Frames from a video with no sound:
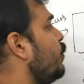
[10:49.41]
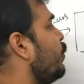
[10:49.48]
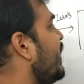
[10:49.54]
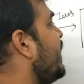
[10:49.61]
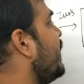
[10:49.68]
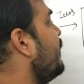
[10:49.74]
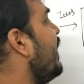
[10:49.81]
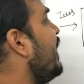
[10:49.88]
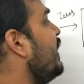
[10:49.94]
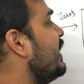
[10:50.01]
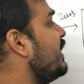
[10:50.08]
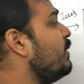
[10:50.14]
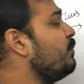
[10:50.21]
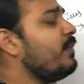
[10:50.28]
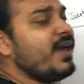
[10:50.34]
We give an
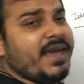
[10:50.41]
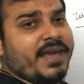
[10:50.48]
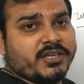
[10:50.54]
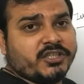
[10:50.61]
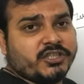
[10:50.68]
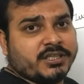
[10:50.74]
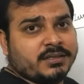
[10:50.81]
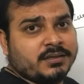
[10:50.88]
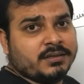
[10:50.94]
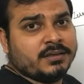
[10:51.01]
image